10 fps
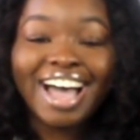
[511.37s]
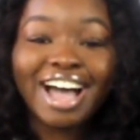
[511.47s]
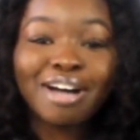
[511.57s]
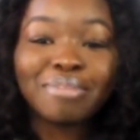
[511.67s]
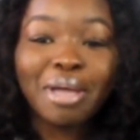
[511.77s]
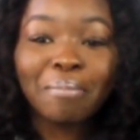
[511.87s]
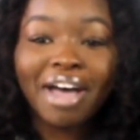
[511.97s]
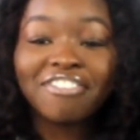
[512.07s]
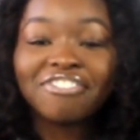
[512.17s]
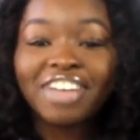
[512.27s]
And
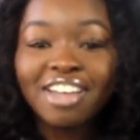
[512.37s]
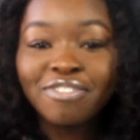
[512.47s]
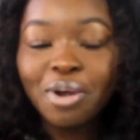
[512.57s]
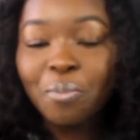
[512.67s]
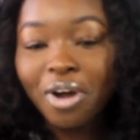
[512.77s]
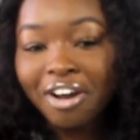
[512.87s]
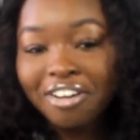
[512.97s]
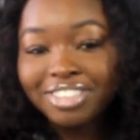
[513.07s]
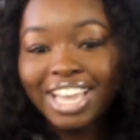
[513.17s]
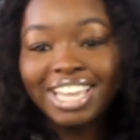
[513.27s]
my favorite
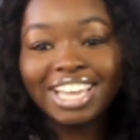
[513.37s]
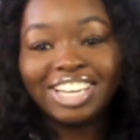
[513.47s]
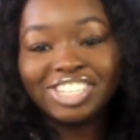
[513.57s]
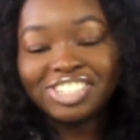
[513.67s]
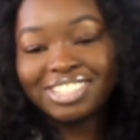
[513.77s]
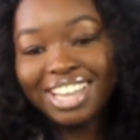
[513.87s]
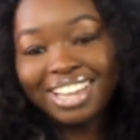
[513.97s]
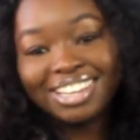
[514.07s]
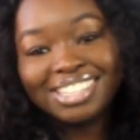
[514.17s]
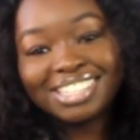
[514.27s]
word that he
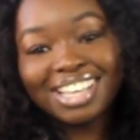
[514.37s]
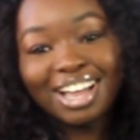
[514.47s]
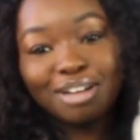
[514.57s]
understands